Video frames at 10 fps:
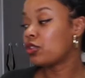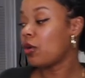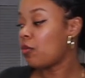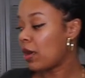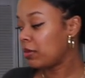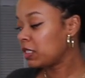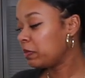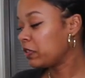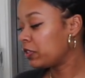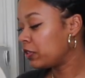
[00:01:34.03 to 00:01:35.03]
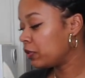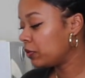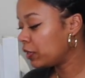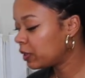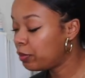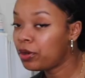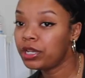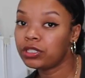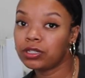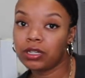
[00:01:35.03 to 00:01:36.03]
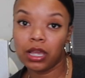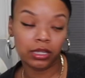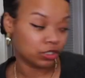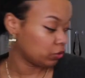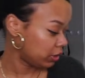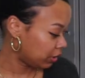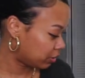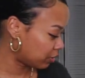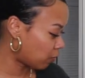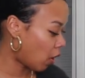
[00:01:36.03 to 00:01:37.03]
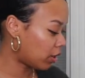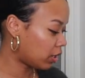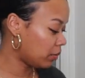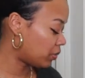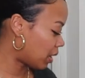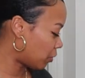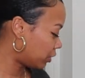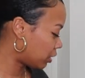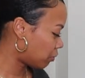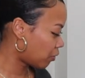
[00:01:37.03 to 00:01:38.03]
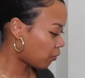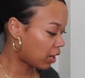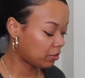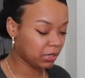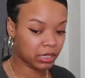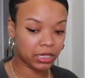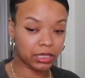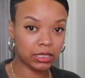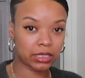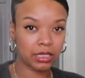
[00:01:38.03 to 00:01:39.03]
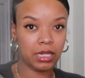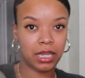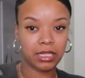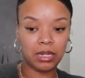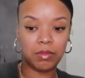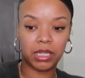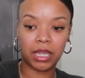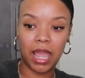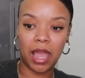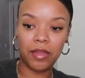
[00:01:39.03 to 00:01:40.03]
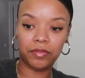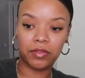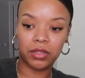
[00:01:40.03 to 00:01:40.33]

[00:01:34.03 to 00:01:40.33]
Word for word: So what I'm supposed to do is put two liters of water, but I'm only gonna put one because, like I said, I'm making half.